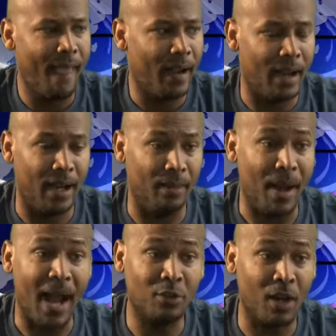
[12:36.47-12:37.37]

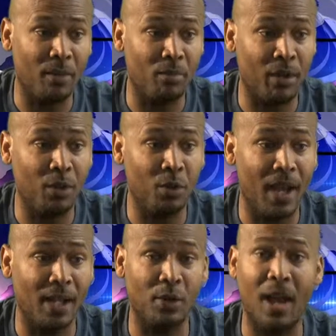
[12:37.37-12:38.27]
I try to bring you
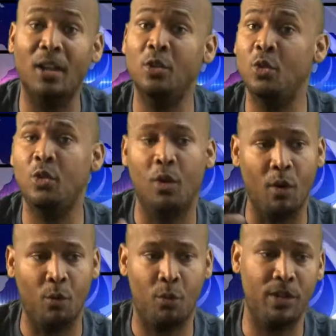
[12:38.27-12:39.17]
guys on how to do your
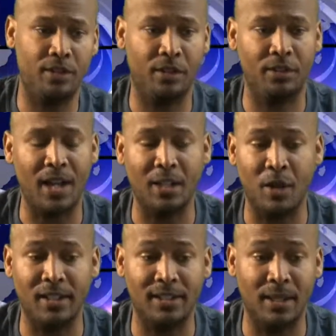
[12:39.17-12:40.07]
own research. I
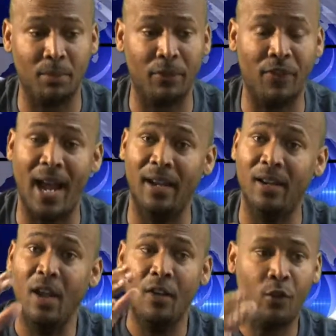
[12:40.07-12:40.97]
try to simplify
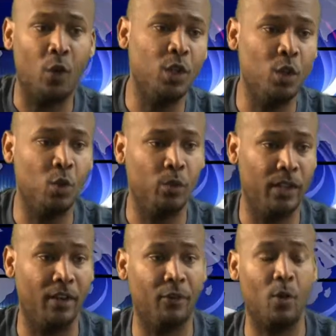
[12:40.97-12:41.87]
it for you.
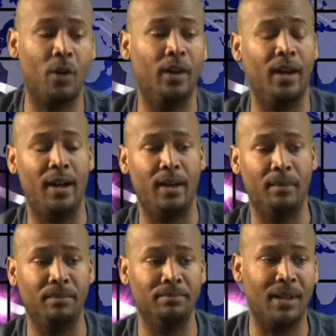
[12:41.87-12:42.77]
Therefore,
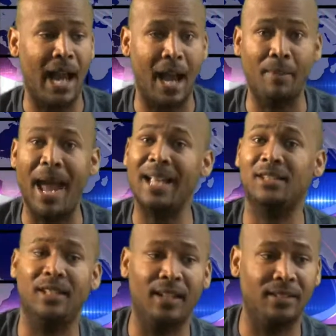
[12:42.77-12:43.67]
I'm as
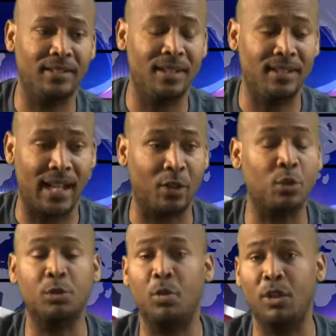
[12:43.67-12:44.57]
a technical
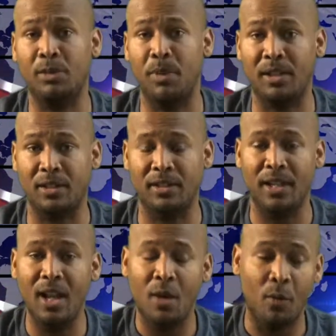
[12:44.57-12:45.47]
support
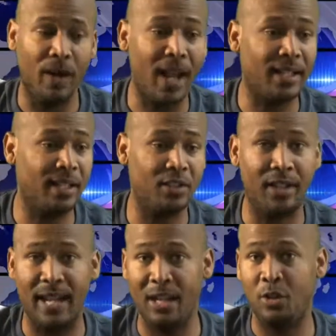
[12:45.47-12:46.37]
specialist, when I get to
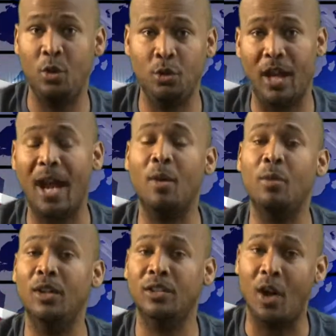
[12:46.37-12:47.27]
the end user, I don't
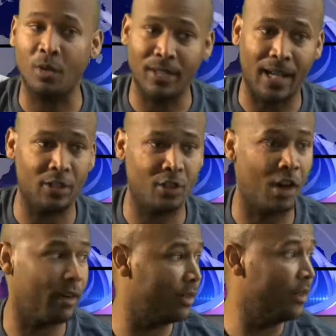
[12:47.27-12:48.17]
want to talk tech
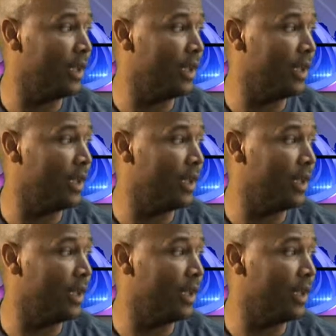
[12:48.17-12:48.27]
jargon.